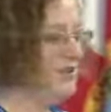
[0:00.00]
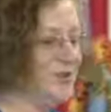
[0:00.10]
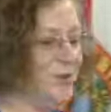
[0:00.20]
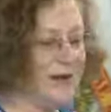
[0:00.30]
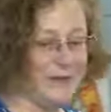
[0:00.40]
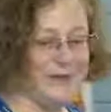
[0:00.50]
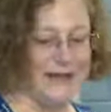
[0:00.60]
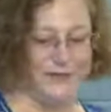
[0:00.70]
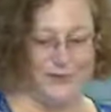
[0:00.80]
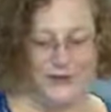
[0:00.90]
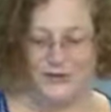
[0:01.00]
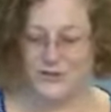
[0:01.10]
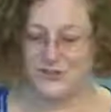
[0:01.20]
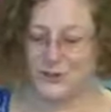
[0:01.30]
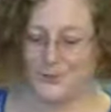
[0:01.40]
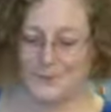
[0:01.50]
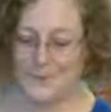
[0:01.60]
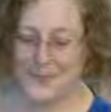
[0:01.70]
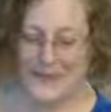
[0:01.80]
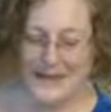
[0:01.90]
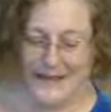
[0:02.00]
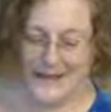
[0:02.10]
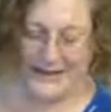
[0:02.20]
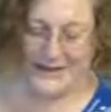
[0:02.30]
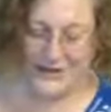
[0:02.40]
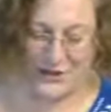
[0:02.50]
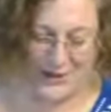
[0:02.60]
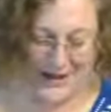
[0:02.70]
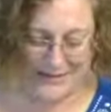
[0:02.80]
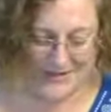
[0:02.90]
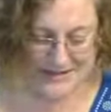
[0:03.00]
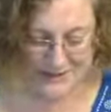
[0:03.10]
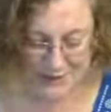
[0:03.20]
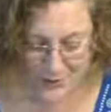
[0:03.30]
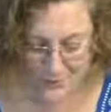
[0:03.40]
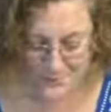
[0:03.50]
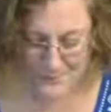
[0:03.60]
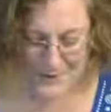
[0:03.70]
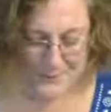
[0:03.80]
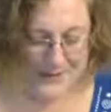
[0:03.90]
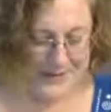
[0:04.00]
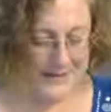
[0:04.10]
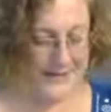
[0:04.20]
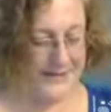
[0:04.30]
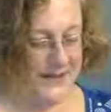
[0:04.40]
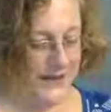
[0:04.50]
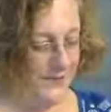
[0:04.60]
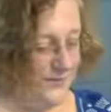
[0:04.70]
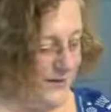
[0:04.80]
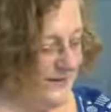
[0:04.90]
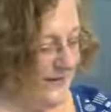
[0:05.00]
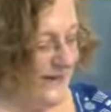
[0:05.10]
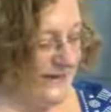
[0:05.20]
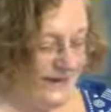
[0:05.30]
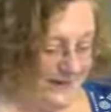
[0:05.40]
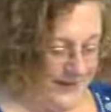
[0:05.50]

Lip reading: So what I would like for you to do, you have several pieces of data